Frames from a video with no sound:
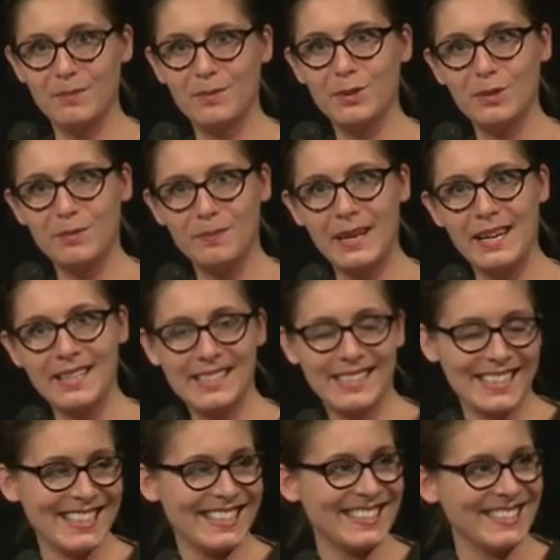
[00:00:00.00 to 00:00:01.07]
more
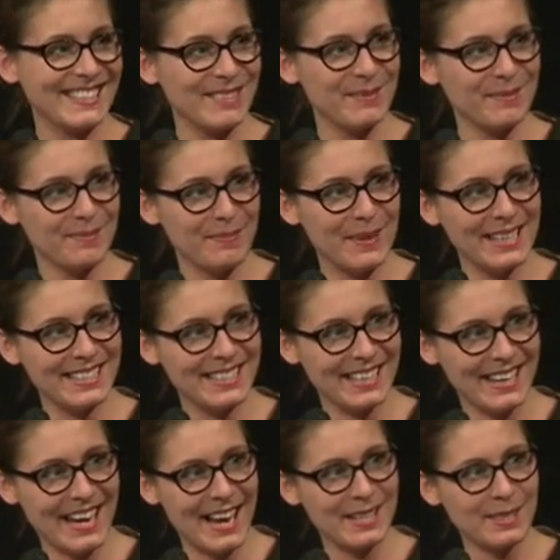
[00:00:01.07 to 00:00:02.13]

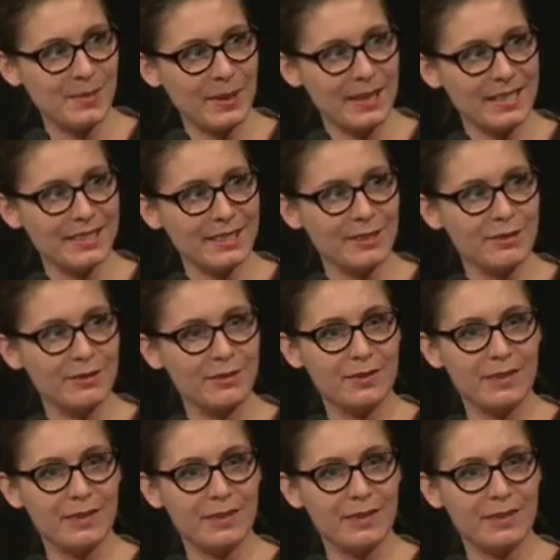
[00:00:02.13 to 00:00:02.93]
menacing aspect of